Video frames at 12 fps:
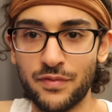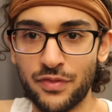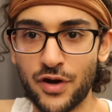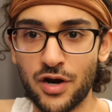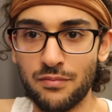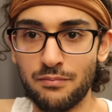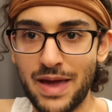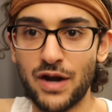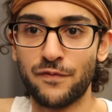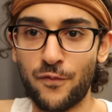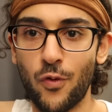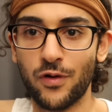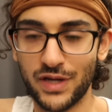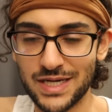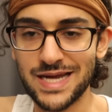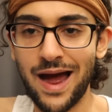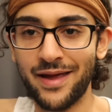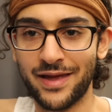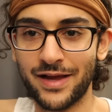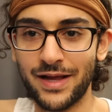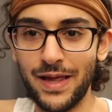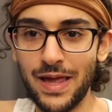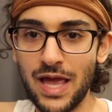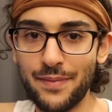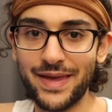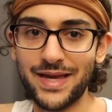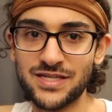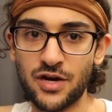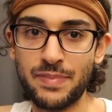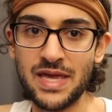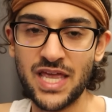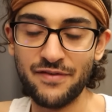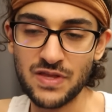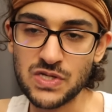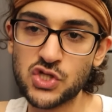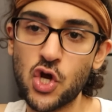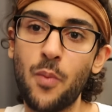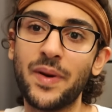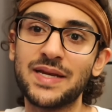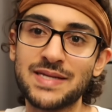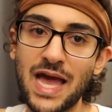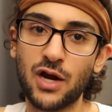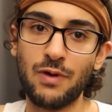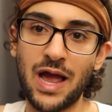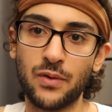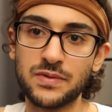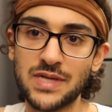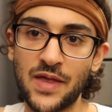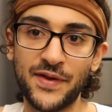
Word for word: They're metaphorically dying because they're being given so many tech rounds,